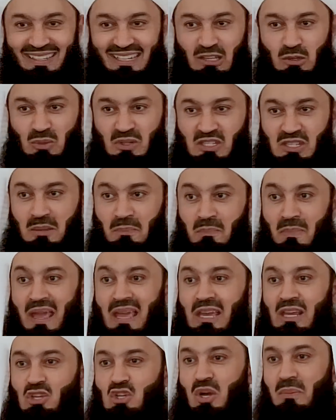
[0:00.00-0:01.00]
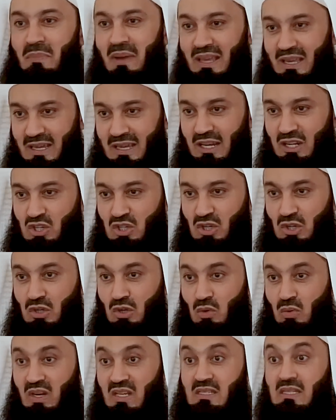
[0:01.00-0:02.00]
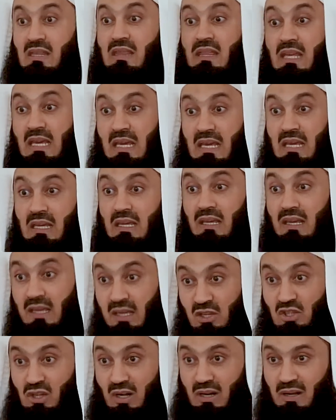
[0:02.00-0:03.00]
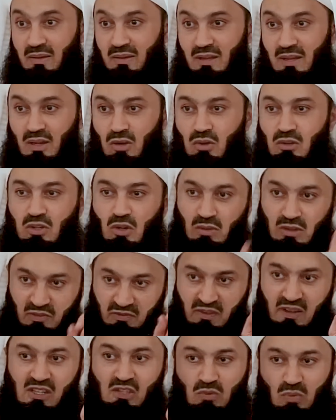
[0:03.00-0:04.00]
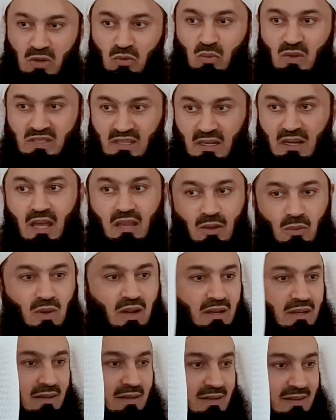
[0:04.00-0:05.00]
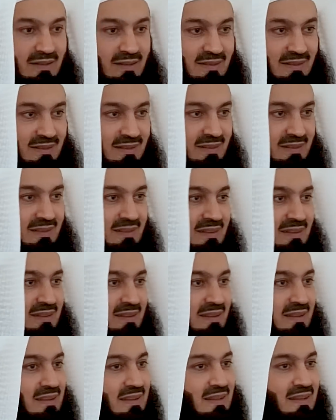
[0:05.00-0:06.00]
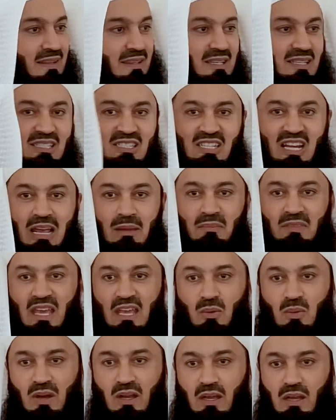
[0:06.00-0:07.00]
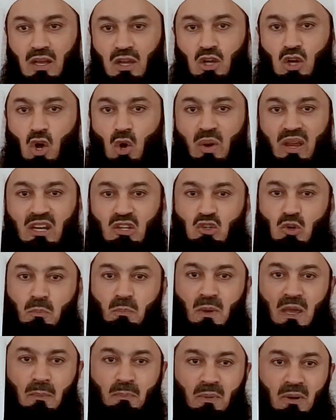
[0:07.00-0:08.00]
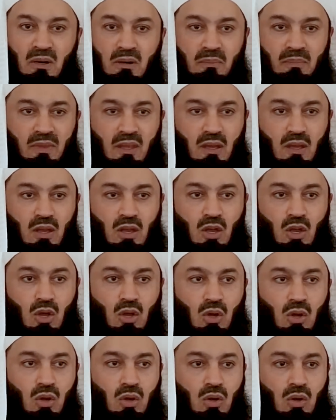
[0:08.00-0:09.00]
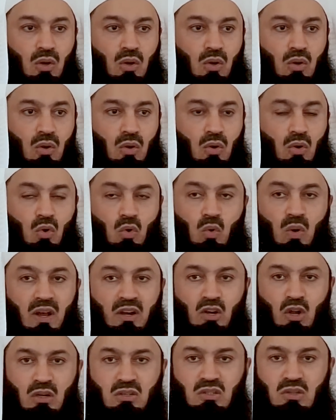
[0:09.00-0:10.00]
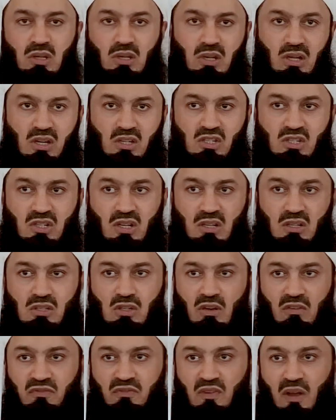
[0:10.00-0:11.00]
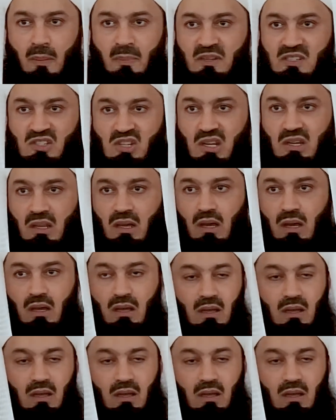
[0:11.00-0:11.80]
It was the major migration known as the hijrah, although the first one was another one. This time they were going to people who were not the Christians of Abyssinia,